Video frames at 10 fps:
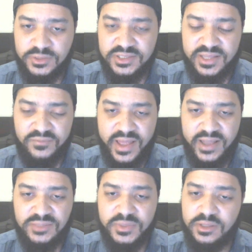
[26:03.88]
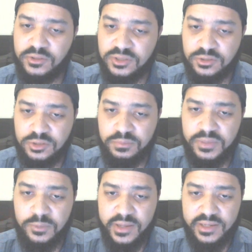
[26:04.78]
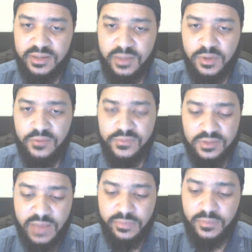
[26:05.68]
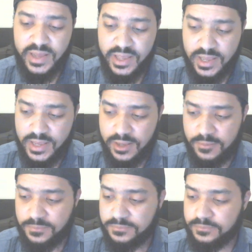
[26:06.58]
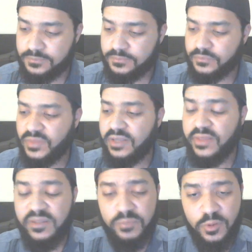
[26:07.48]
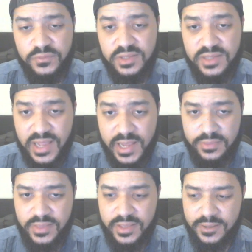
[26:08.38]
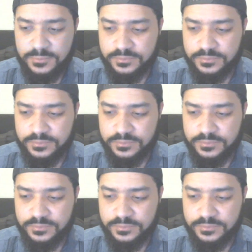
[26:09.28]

they've asked, but those are the two people I can name off the top of my head. And they both denied that.